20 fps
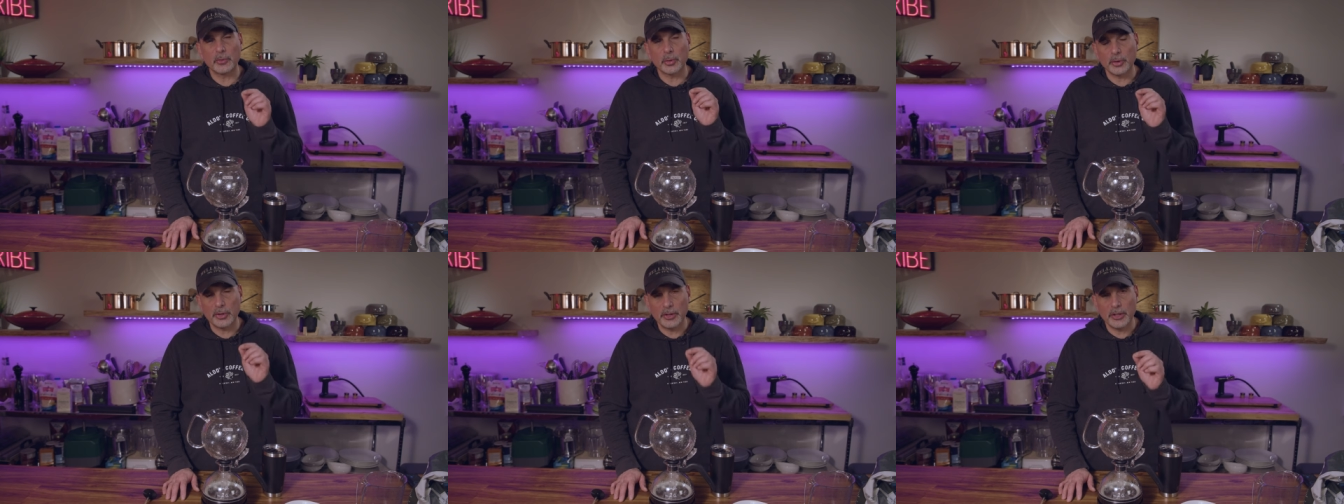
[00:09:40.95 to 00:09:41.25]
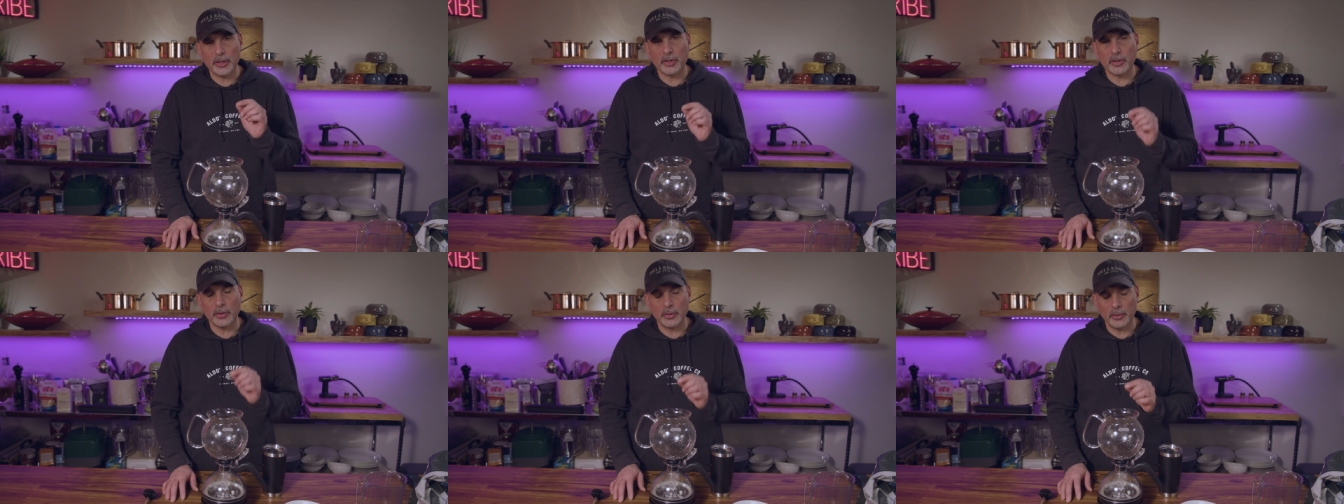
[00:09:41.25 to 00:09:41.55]

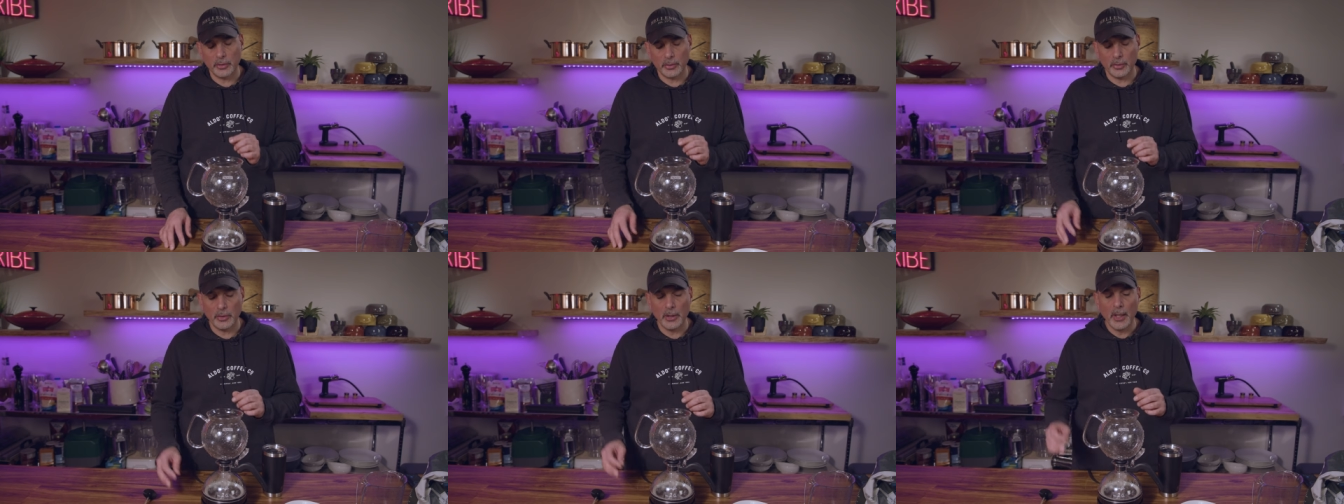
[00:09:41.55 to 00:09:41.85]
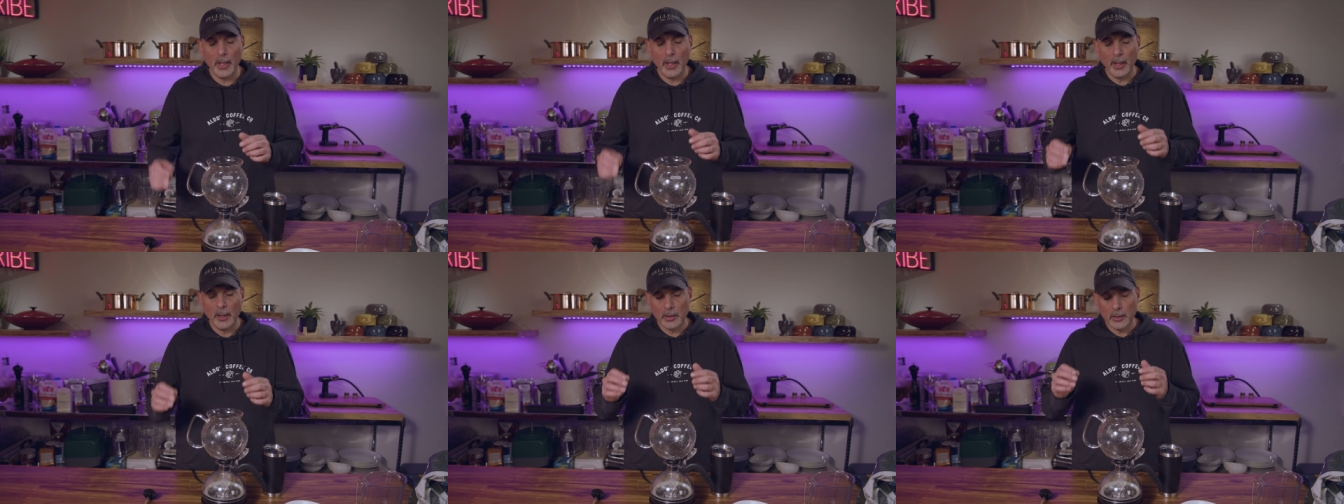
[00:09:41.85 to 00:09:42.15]

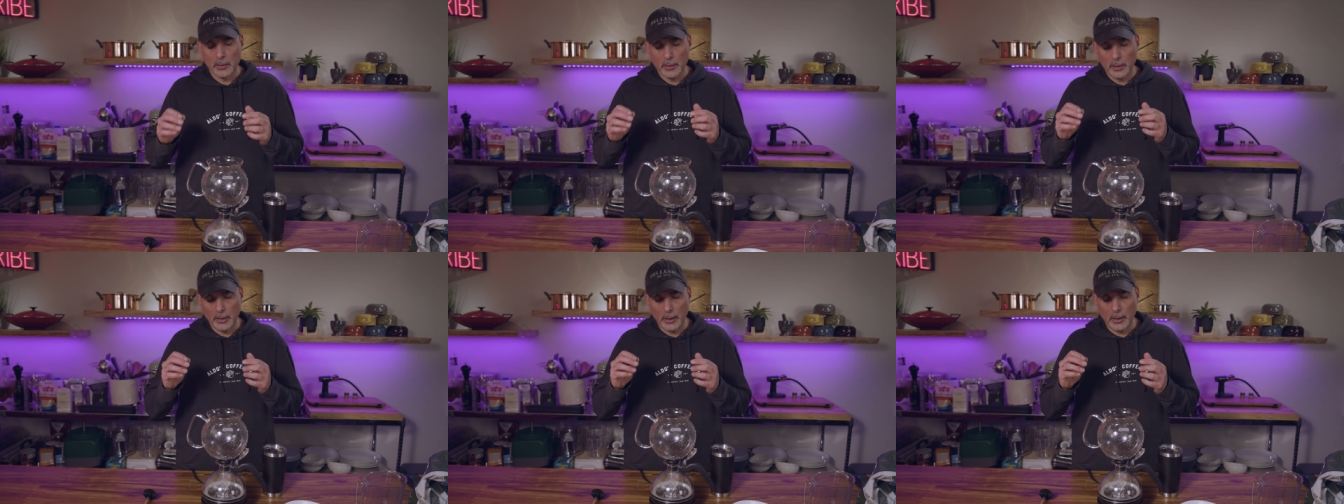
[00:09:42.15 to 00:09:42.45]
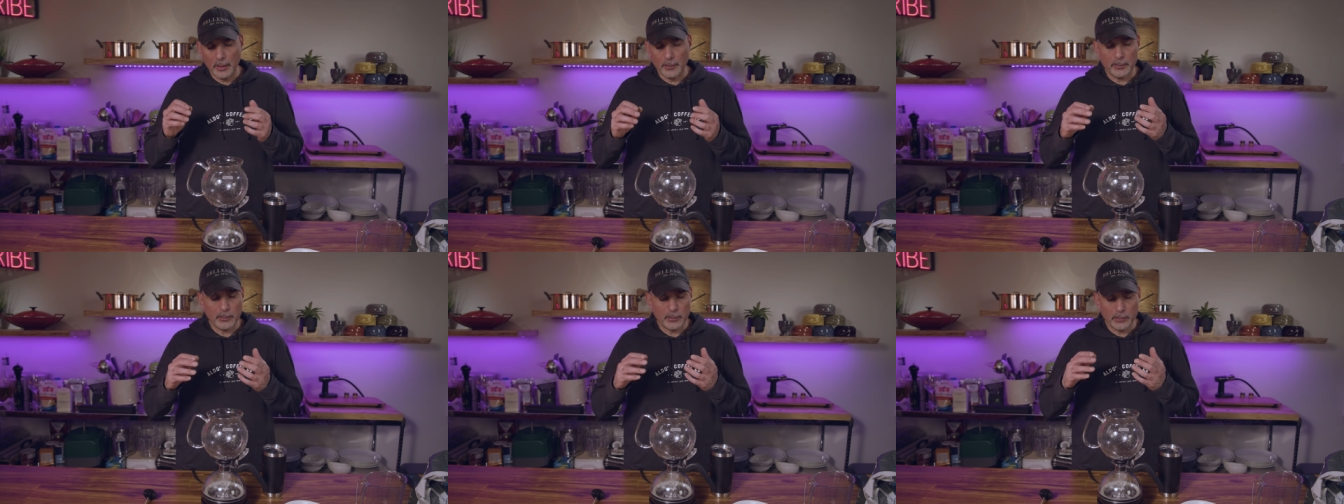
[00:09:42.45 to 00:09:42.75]
traditional
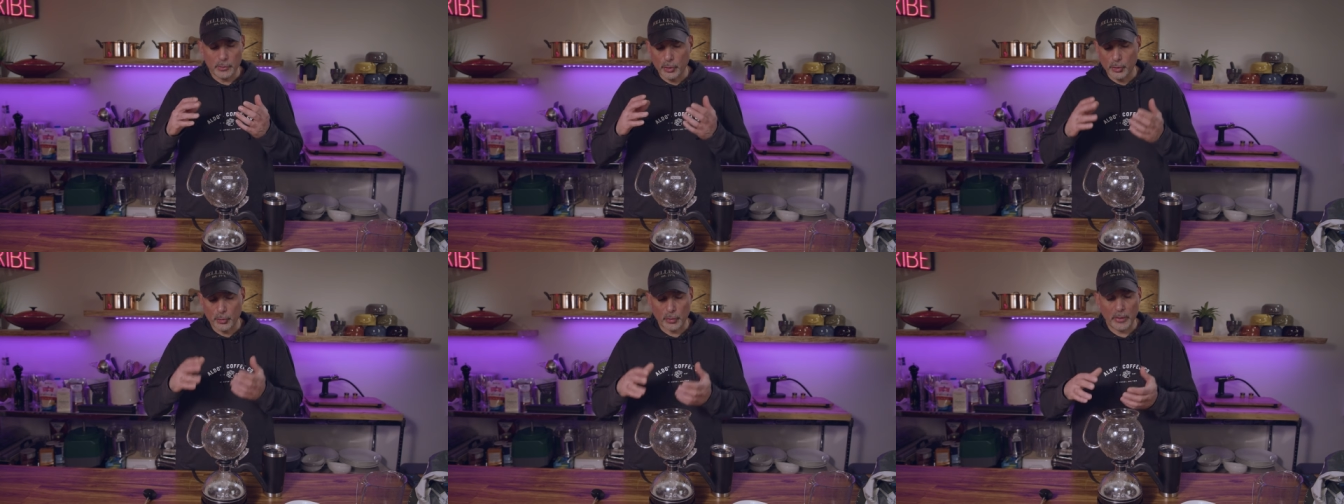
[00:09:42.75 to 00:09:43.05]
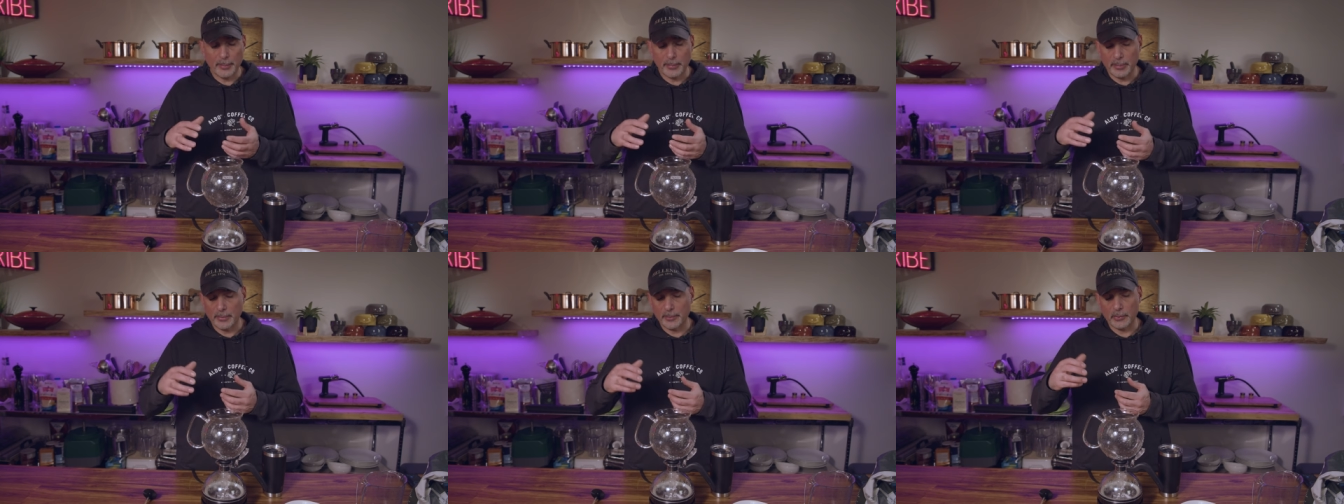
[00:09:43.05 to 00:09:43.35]

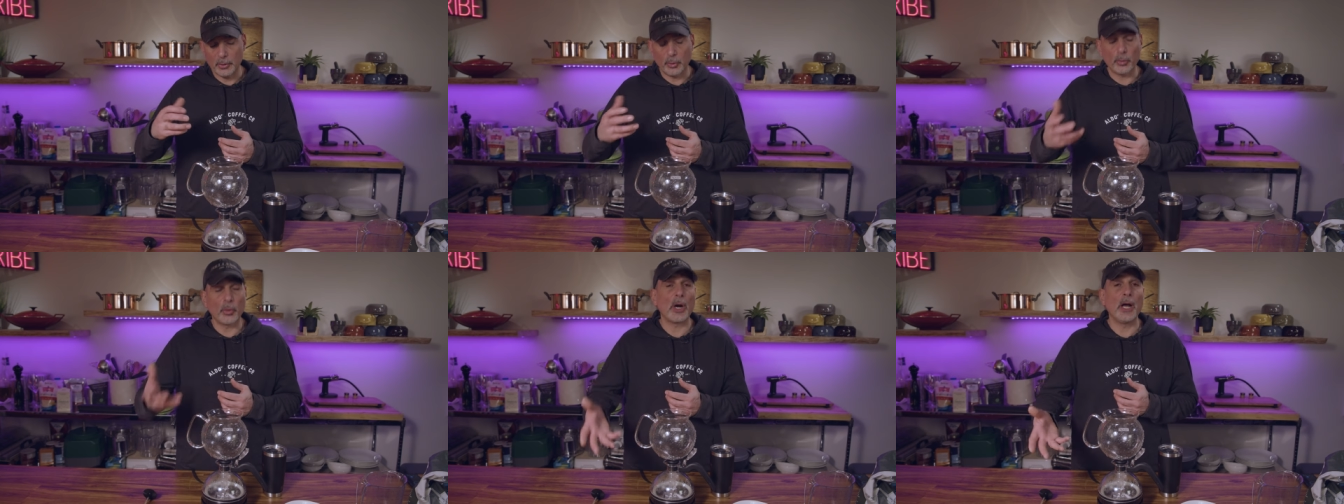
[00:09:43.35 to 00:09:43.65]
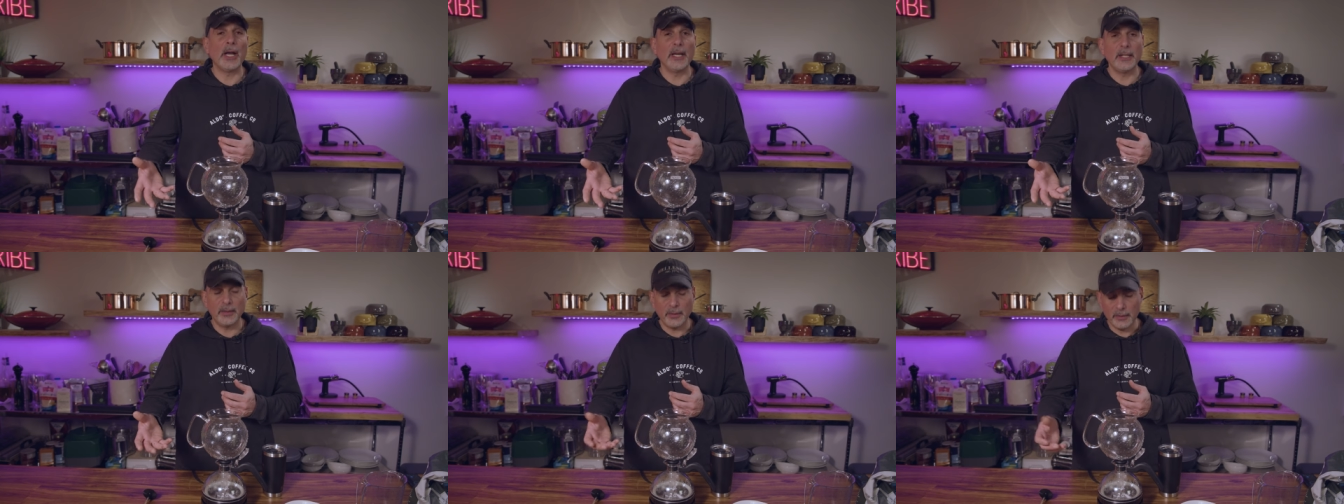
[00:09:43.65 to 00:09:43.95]
drip
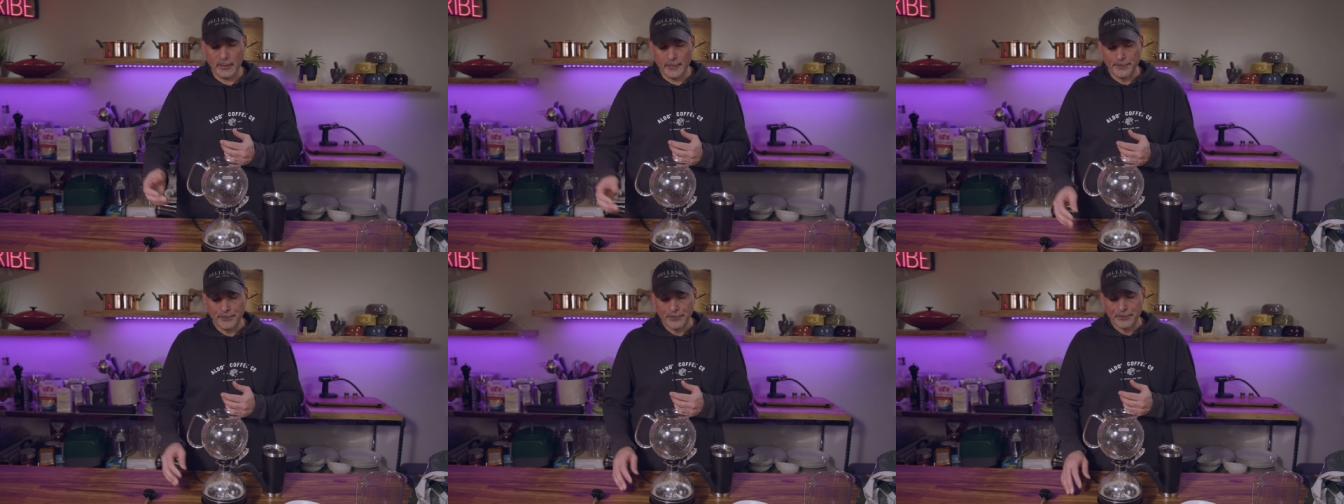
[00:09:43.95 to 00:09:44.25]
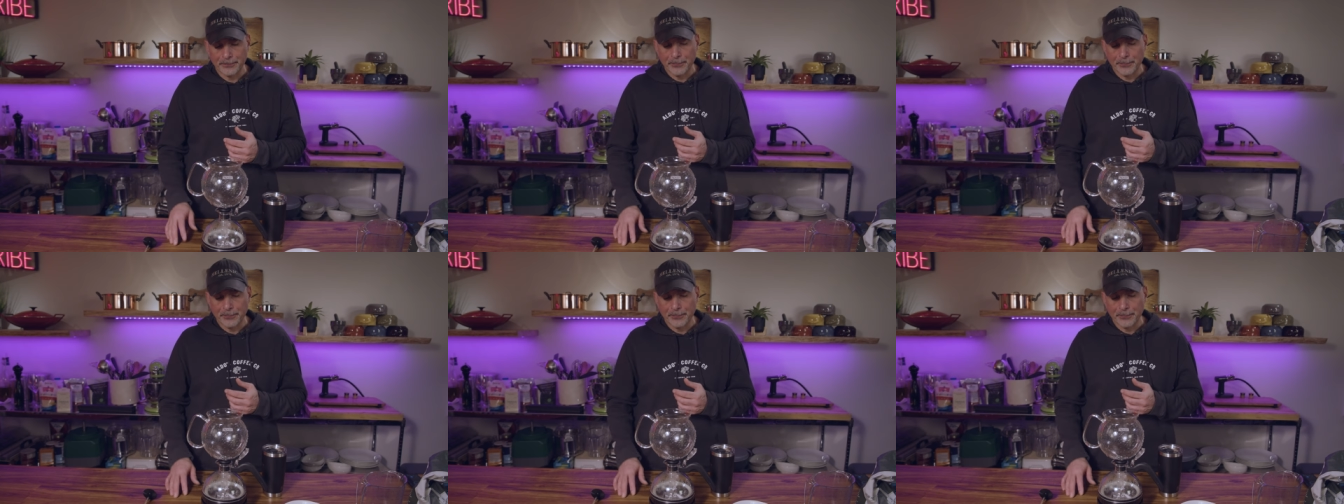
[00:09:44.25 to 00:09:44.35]
grind.